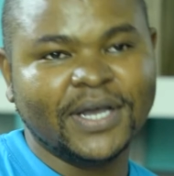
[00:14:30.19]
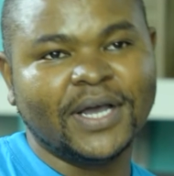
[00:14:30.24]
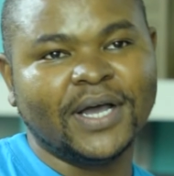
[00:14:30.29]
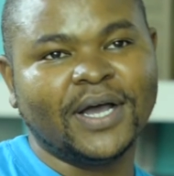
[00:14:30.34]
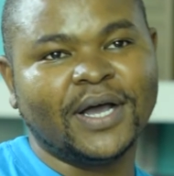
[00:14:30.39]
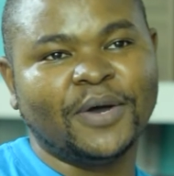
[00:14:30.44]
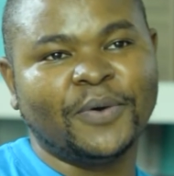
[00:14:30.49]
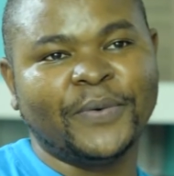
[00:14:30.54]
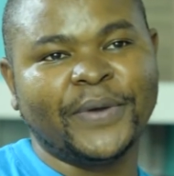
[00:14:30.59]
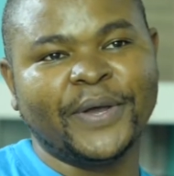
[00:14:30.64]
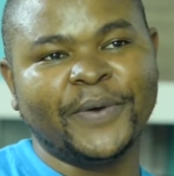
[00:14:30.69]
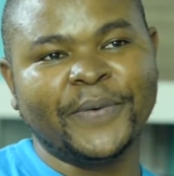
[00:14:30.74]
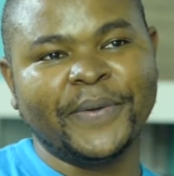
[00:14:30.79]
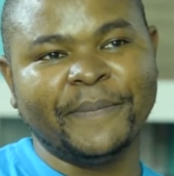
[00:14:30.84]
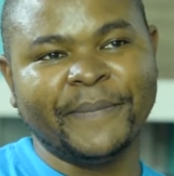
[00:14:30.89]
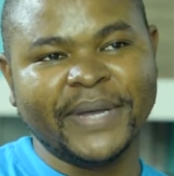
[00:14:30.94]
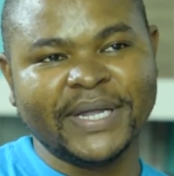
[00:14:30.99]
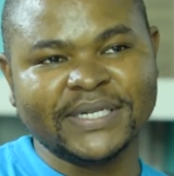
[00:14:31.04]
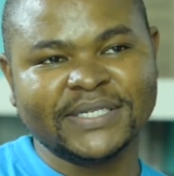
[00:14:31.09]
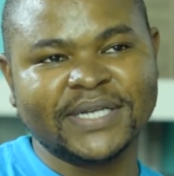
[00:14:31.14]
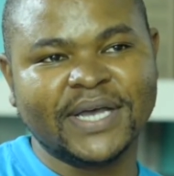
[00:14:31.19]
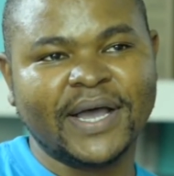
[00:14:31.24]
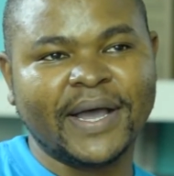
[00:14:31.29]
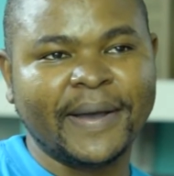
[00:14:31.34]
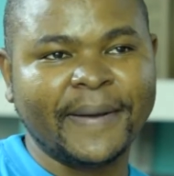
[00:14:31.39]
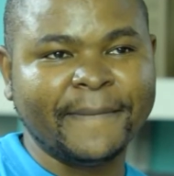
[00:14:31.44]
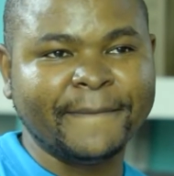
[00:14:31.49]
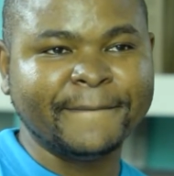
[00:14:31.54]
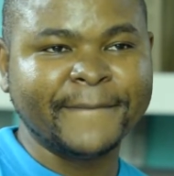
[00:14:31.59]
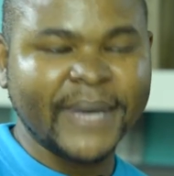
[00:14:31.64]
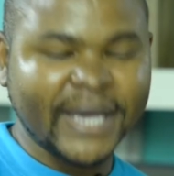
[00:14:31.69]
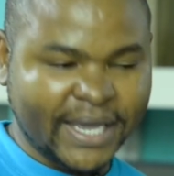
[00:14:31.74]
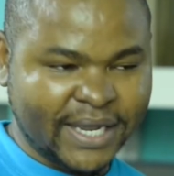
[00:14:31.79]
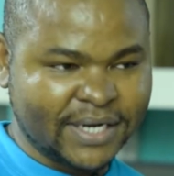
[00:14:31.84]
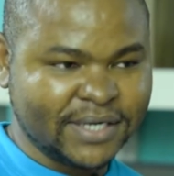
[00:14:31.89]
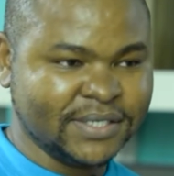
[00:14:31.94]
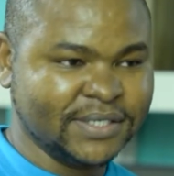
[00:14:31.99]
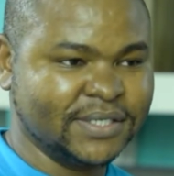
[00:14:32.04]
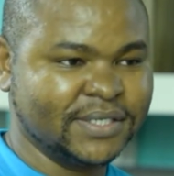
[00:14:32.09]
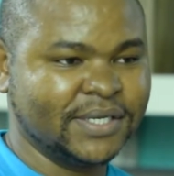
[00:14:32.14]
uh, where we mentor
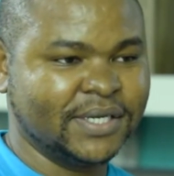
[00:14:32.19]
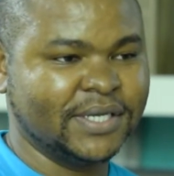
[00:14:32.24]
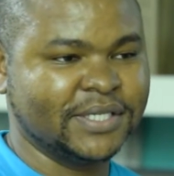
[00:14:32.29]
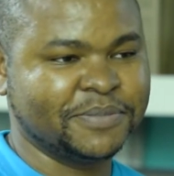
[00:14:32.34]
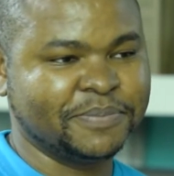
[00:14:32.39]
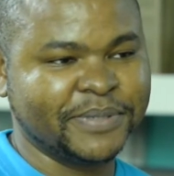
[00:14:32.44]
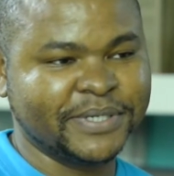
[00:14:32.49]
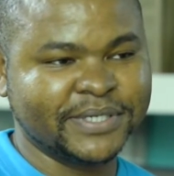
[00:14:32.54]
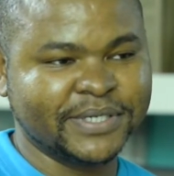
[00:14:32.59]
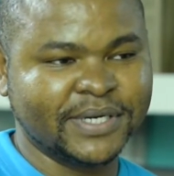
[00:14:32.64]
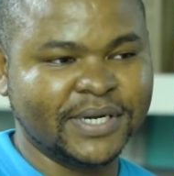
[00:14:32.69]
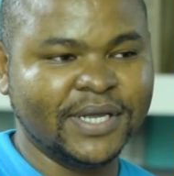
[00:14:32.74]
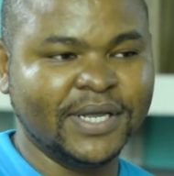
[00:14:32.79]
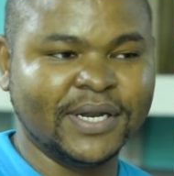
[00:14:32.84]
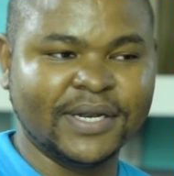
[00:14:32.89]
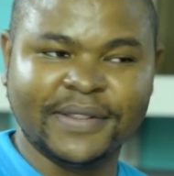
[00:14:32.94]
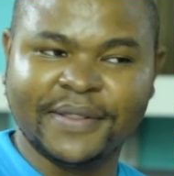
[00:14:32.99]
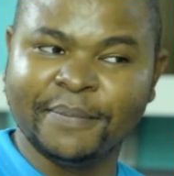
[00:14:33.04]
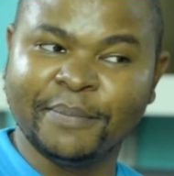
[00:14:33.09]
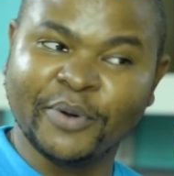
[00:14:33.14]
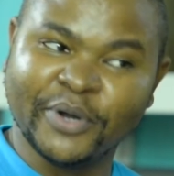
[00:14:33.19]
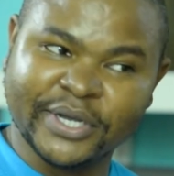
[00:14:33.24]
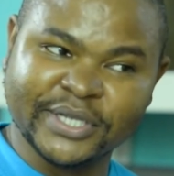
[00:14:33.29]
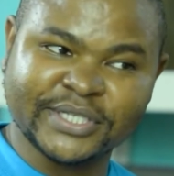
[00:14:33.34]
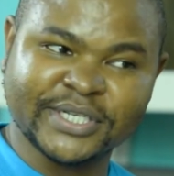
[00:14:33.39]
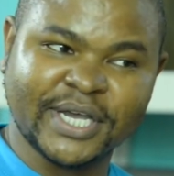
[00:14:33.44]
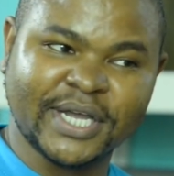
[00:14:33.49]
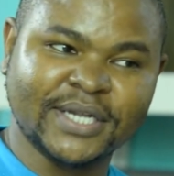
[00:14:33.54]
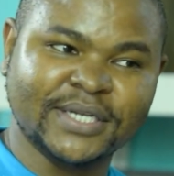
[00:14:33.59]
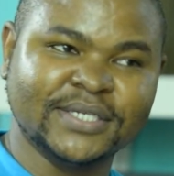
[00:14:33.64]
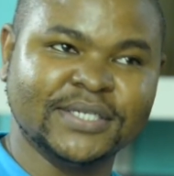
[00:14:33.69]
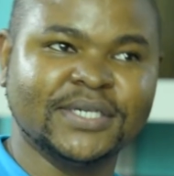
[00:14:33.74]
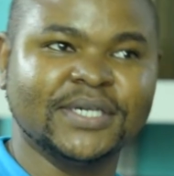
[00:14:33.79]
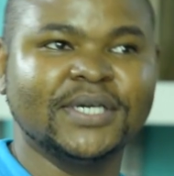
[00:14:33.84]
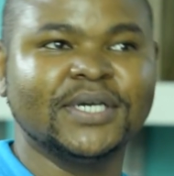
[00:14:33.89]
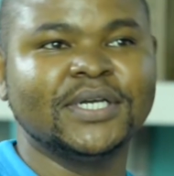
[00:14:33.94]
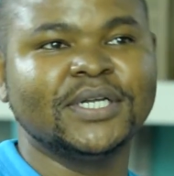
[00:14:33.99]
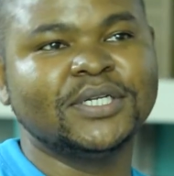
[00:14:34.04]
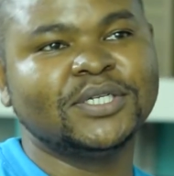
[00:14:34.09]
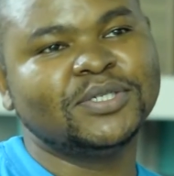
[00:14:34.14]
men, mm-hmm. especially and the mm-hmm. boy child,
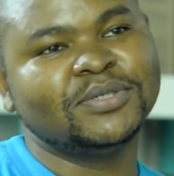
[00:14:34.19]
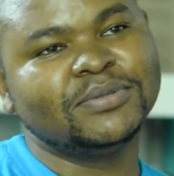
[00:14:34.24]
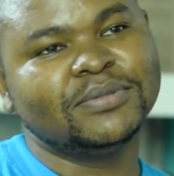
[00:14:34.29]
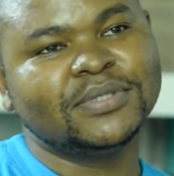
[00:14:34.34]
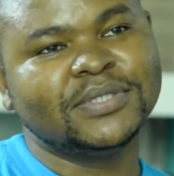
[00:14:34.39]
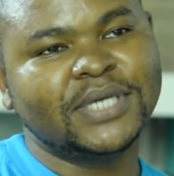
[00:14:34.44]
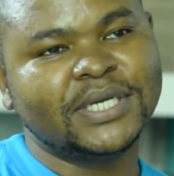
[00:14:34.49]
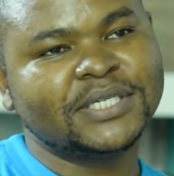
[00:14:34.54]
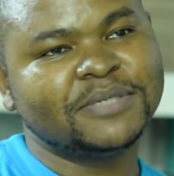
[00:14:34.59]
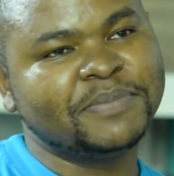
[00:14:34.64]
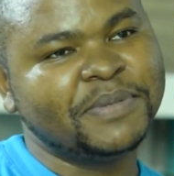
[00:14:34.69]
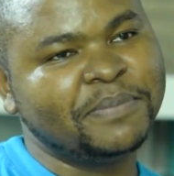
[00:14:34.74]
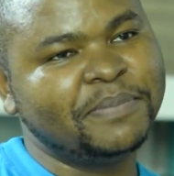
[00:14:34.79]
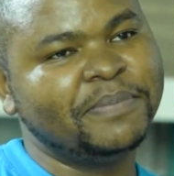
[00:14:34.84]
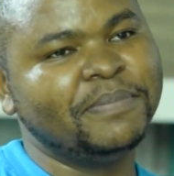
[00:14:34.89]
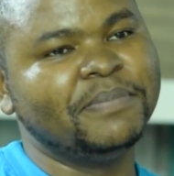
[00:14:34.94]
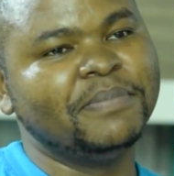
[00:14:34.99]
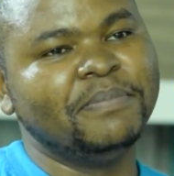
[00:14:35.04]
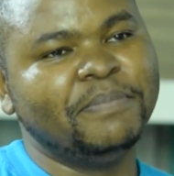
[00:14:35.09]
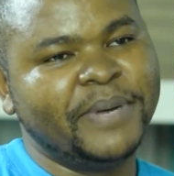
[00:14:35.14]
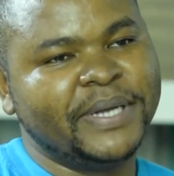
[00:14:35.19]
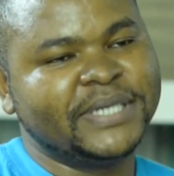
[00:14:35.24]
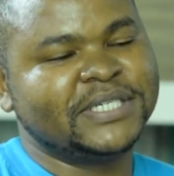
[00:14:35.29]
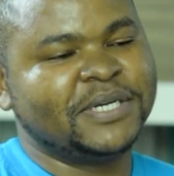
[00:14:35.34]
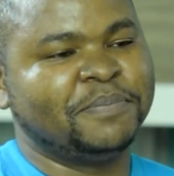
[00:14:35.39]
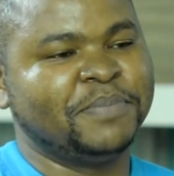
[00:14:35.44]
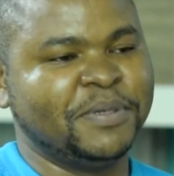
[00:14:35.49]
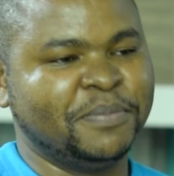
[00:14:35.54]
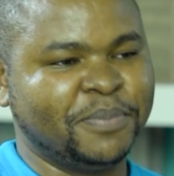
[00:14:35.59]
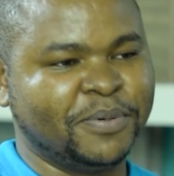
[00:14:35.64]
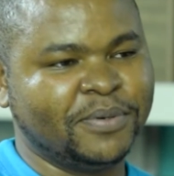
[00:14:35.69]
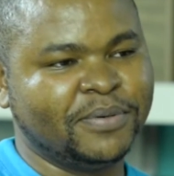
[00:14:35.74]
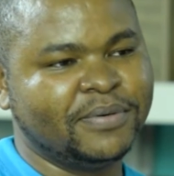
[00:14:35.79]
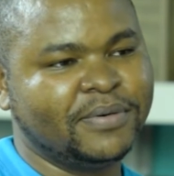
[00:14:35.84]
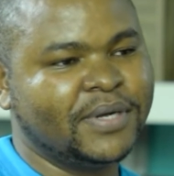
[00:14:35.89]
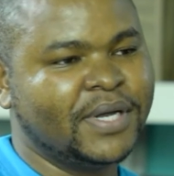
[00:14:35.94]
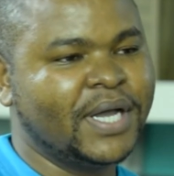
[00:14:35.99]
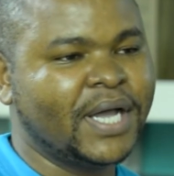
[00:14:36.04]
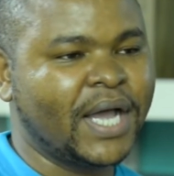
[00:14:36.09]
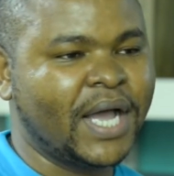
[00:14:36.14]
mm-hmm. to just be better people.
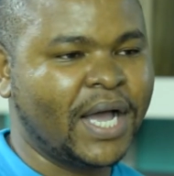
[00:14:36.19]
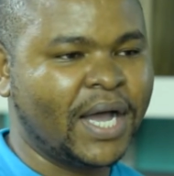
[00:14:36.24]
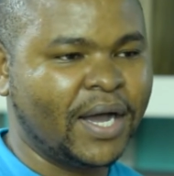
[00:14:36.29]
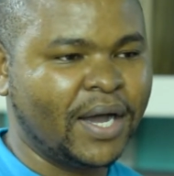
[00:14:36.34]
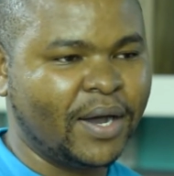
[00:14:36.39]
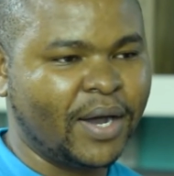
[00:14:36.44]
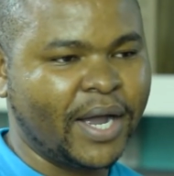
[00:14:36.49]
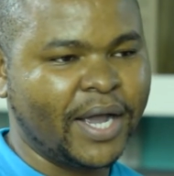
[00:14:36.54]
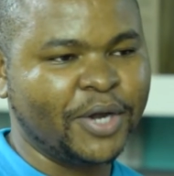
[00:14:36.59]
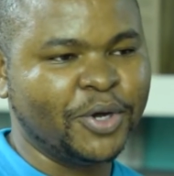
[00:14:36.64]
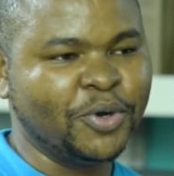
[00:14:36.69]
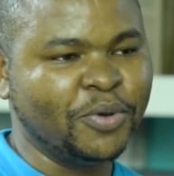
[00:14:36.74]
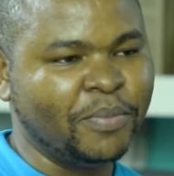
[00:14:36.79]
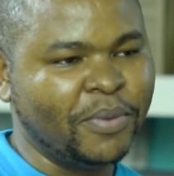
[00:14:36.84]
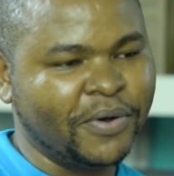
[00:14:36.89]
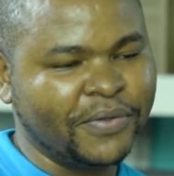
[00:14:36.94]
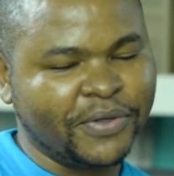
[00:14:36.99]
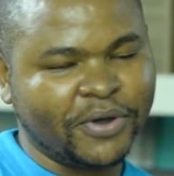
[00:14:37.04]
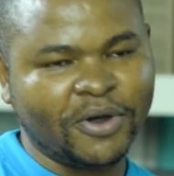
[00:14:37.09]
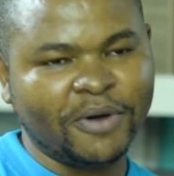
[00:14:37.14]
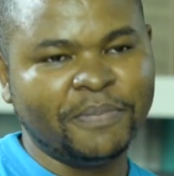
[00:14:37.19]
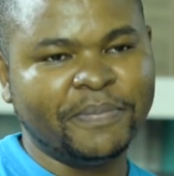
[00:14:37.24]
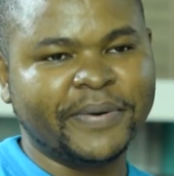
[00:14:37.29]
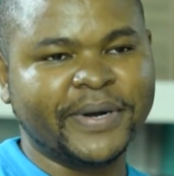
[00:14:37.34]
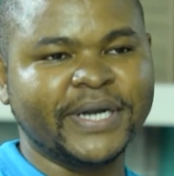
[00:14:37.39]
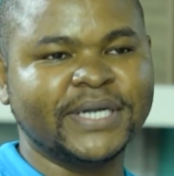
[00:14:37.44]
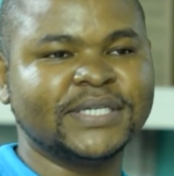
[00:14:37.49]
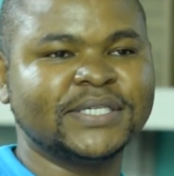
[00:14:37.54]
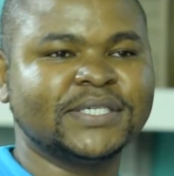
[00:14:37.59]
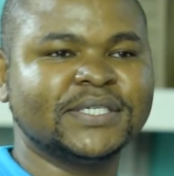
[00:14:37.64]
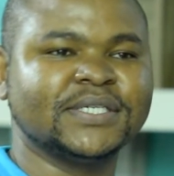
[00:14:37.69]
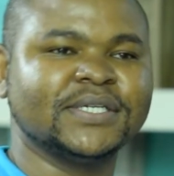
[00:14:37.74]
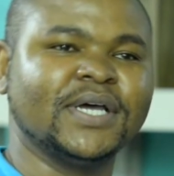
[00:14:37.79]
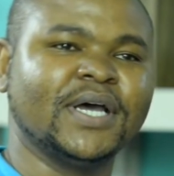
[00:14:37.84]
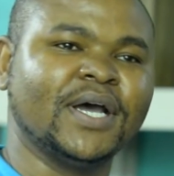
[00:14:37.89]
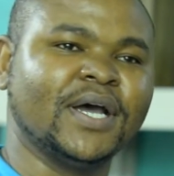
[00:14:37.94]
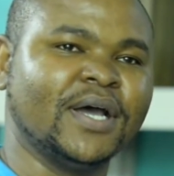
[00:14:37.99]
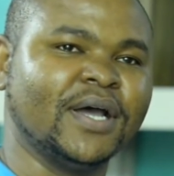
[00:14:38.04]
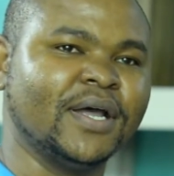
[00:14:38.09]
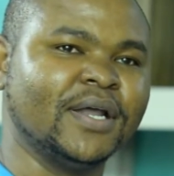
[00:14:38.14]
Yeah. Uh, I do both corporate mm-hmm.
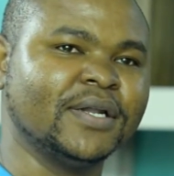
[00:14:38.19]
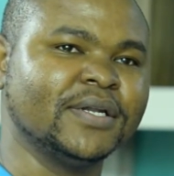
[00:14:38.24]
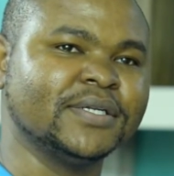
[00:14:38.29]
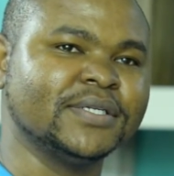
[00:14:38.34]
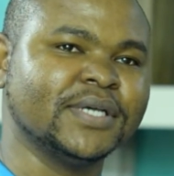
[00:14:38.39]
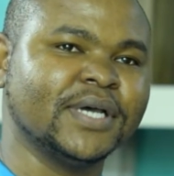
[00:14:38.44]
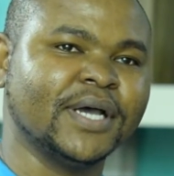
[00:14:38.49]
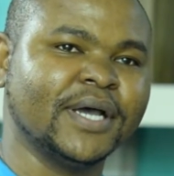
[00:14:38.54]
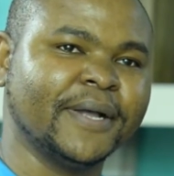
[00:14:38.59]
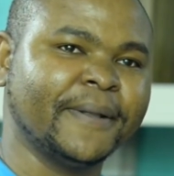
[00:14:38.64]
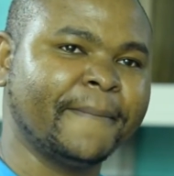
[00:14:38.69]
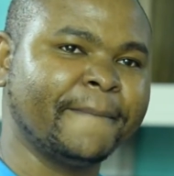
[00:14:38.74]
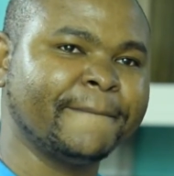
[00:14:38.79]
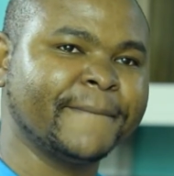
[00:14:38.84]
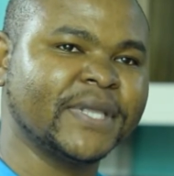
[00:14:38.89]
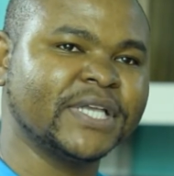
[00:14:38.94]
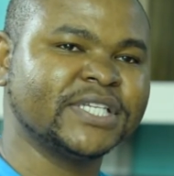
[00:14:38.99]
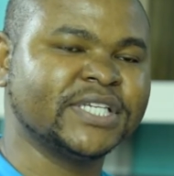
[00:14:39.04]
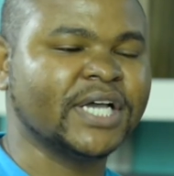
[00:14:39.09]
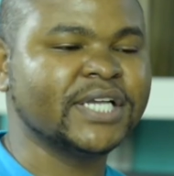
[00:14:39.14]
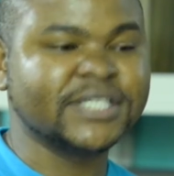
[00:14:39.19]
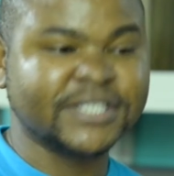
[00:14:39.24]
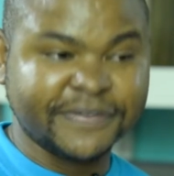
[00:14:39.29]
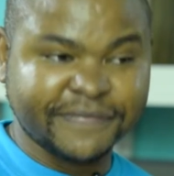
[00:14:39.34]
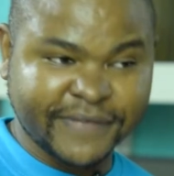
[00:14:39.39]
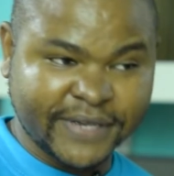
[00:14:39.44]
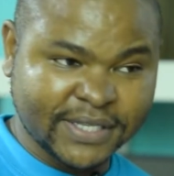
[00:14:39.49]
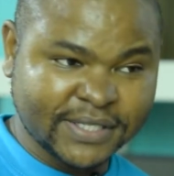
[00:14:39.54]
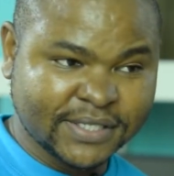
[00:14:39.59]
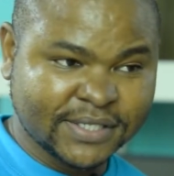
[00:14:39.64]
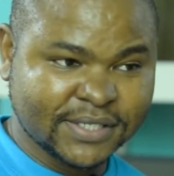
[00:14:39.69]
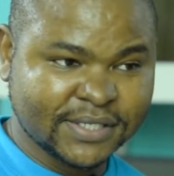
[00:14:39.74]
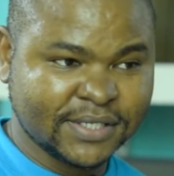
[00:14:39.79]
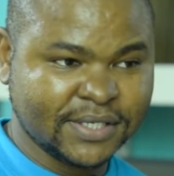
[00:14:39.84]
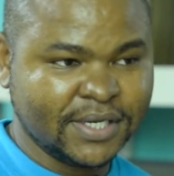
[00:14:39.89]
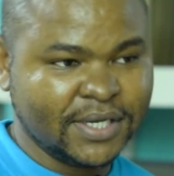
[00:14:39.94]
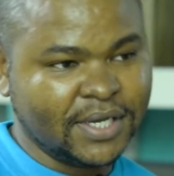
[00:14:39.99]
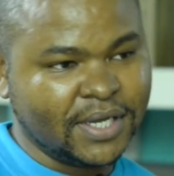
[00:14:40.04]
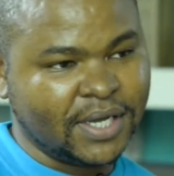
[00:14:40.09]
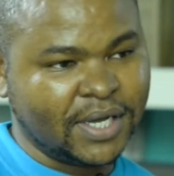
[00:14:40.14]
Uh, and um, church events, mm-hmm.